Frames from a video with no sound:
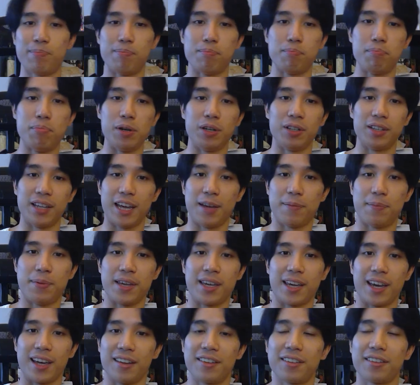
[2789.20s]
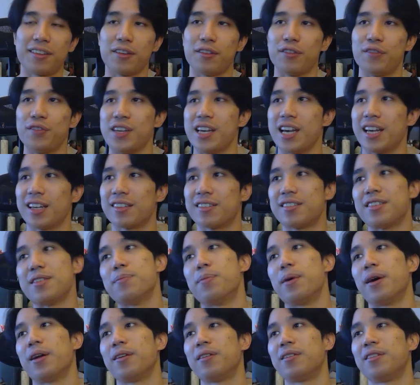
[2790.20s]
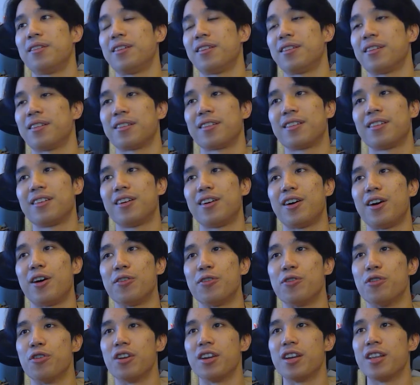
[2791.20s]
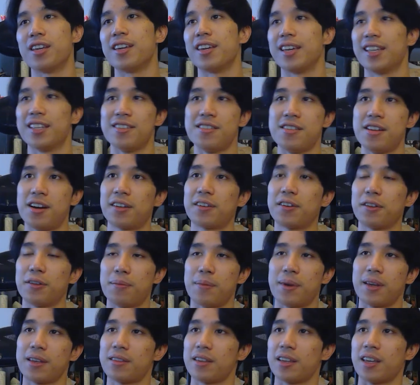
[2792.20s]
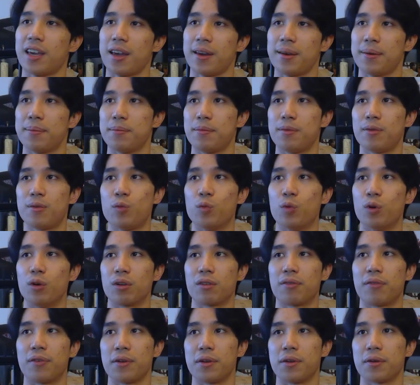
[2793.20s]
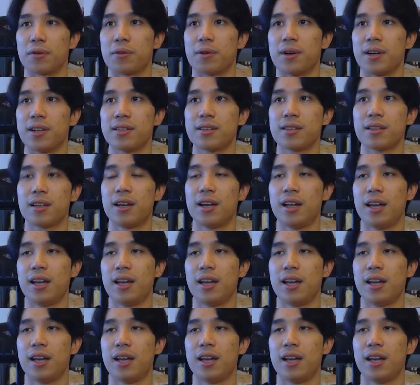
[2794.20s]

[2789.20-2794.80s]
build APK instead of exe button on Unity is not going to make the game work for your Quest.